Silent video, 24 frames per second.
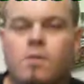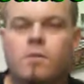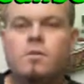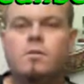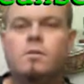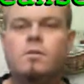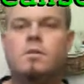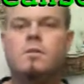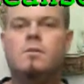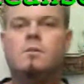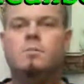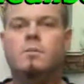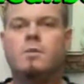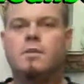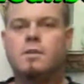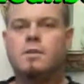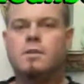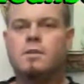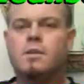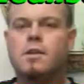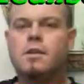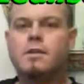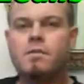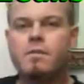
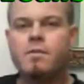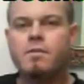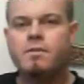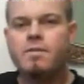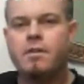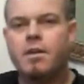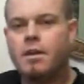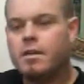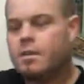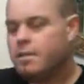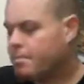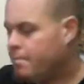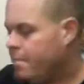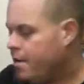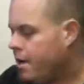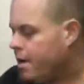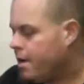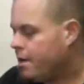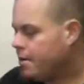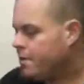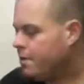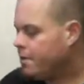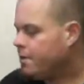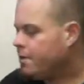YouTubers. Liver Flash
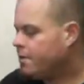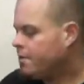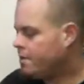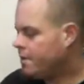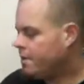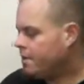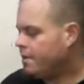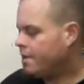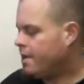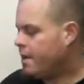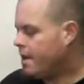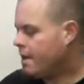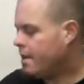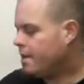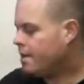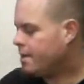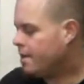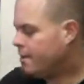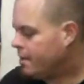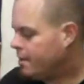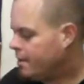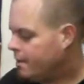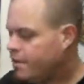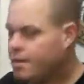Man here. Today,
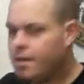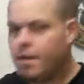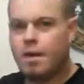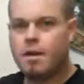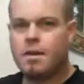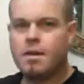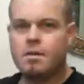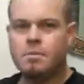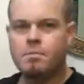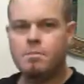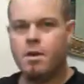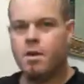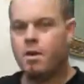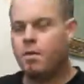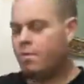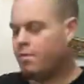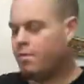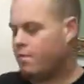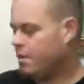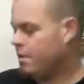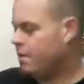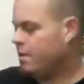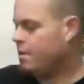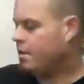gonna talk
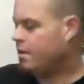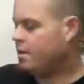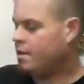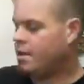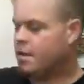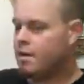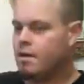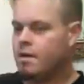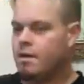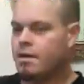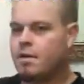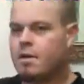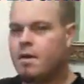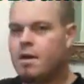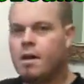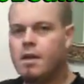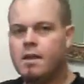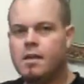about the